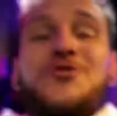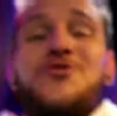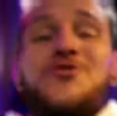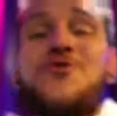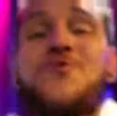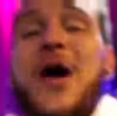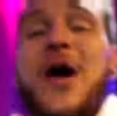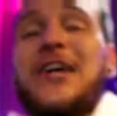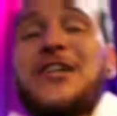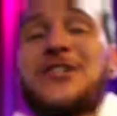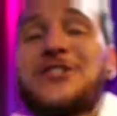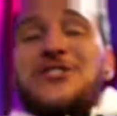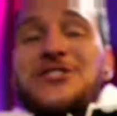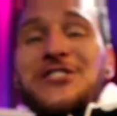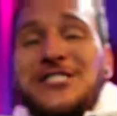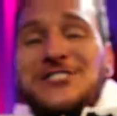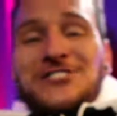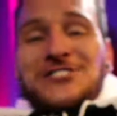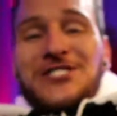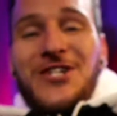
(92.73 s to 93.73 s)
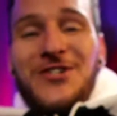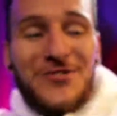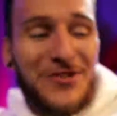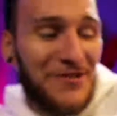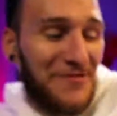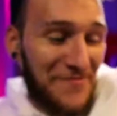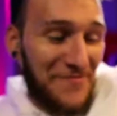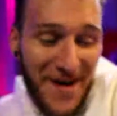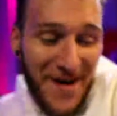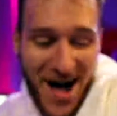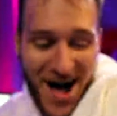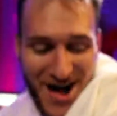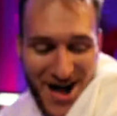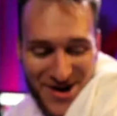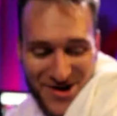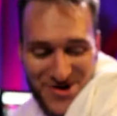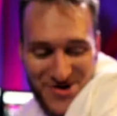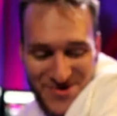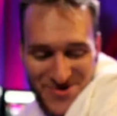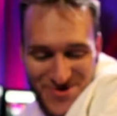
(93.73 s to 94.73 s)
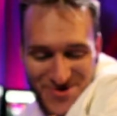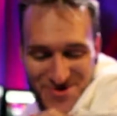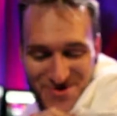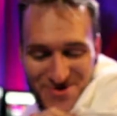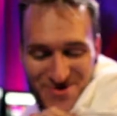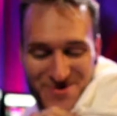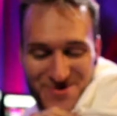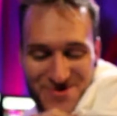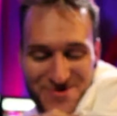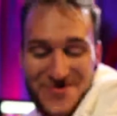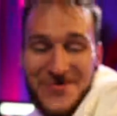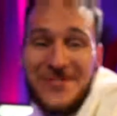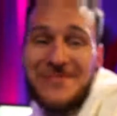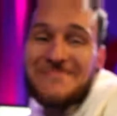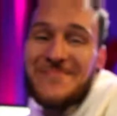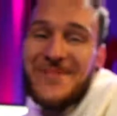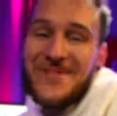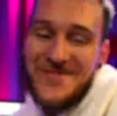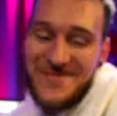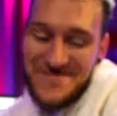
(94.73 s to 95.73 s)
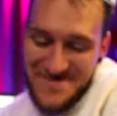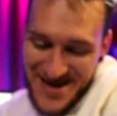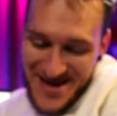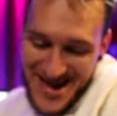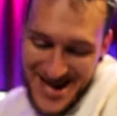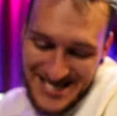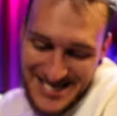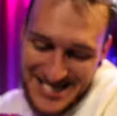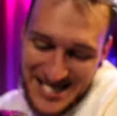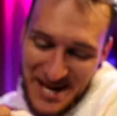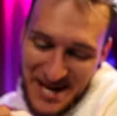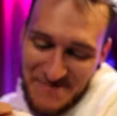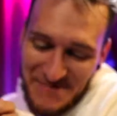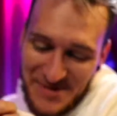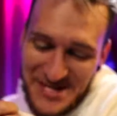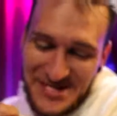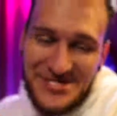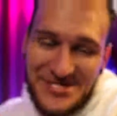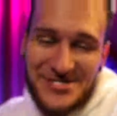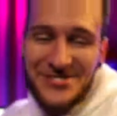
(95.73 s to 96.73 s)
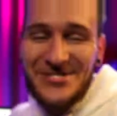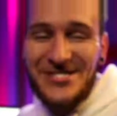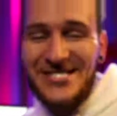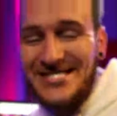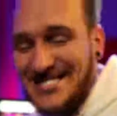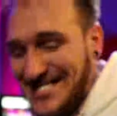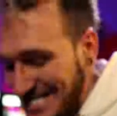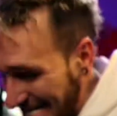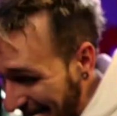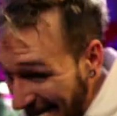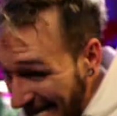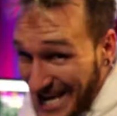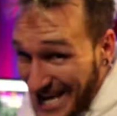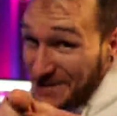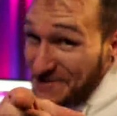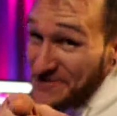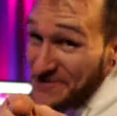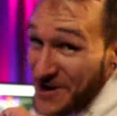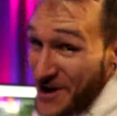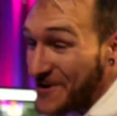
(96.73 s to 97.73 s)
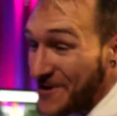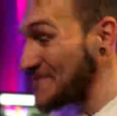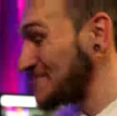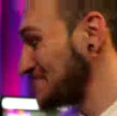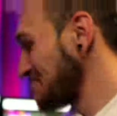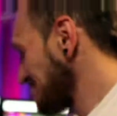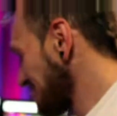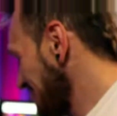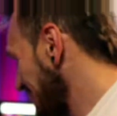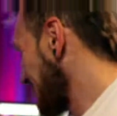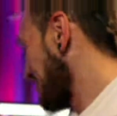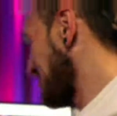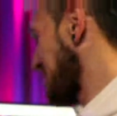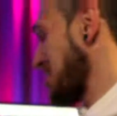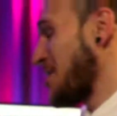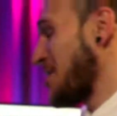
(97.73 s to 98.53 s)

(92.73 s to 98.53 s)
white hoodies, though. They're fire. Ooh, come on, man. Champion joints. Yeah, you know. Y'all